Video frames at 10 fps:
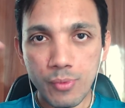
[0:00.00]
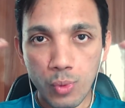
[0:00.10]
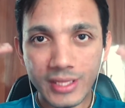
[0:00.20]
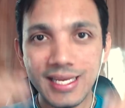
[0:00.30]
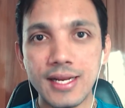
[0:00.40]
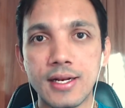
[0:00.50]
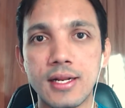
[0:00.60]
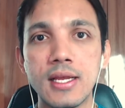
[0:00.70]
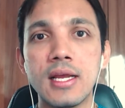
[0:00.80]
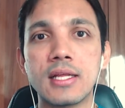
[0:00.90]
within
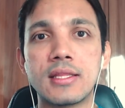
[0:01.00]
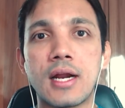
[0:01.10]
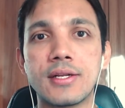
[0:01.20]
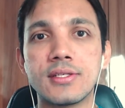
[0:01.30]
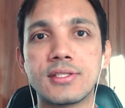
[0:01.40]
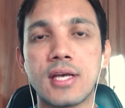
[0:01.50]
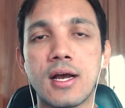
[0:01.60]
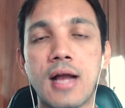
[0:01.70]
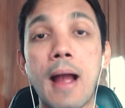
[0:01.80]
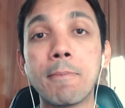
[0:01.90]
that is
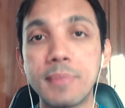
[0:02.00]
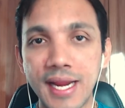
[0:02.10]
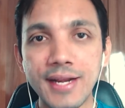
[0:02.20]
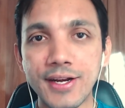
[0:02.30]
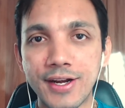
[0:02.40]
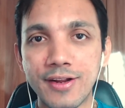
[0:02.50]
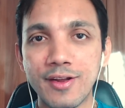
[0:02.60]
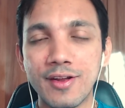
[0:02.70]
updated